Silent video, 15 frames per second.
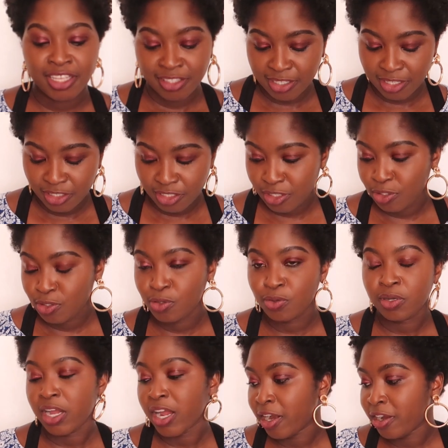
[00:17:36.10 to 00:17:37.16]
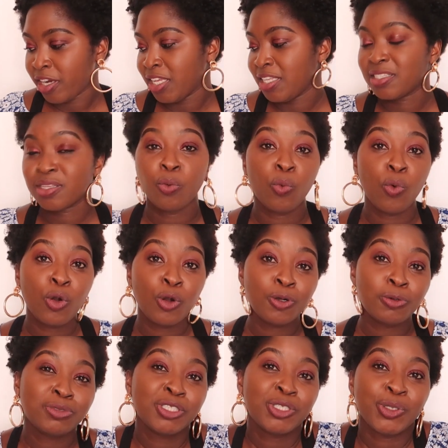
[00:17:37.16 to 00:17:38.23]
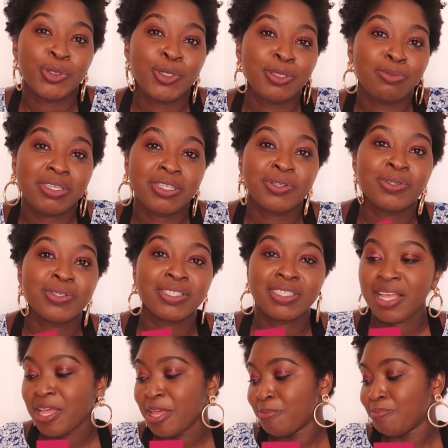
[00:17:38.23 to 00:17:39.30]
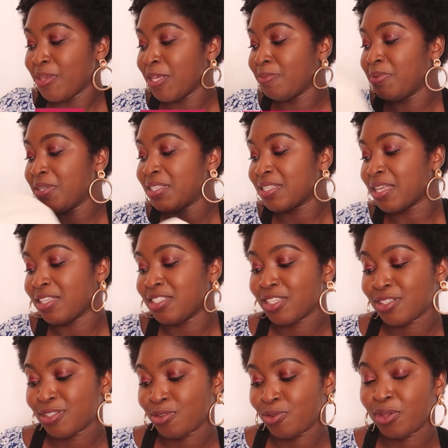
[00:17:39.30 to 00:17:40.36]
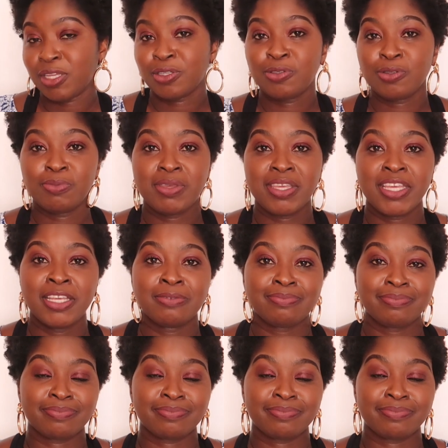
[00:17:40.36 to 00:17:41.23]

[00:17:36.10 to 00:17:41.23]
I suggest you carry is a warm shawl, because babies are just going to be